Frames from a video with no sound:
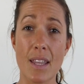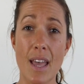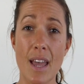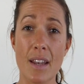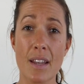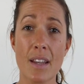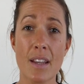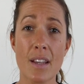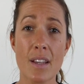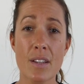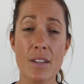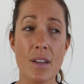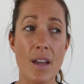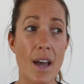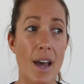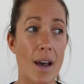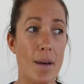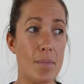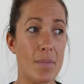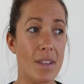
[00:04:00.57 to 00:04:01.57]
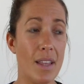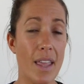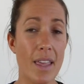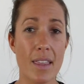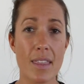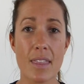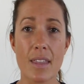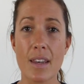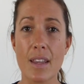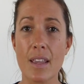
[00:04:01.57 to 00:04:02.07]
and that
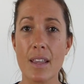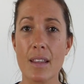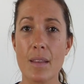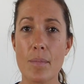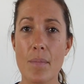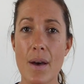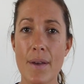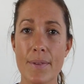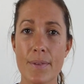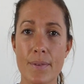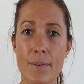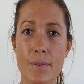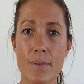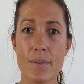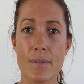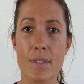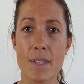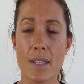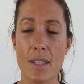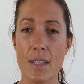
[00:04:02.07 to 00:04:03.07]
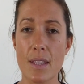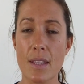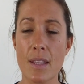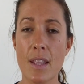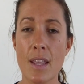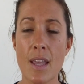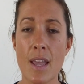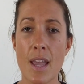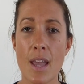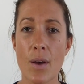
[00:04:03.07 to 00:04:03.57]
lengthening in the muscles
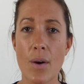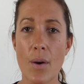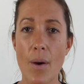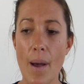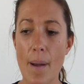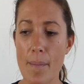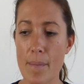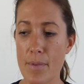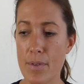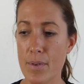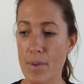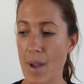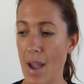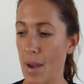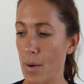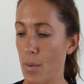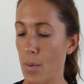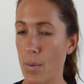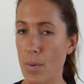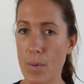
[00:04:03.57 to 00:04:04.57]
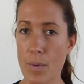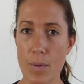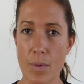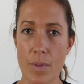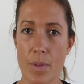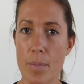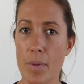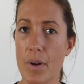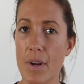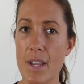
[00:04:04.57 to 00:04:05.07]
and throughout
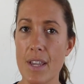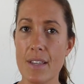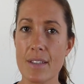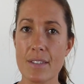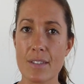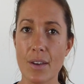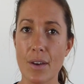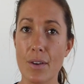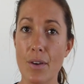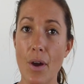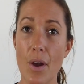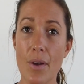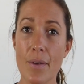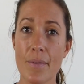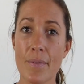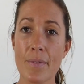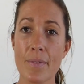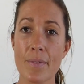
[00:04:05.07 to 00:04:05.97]
all the body. So no.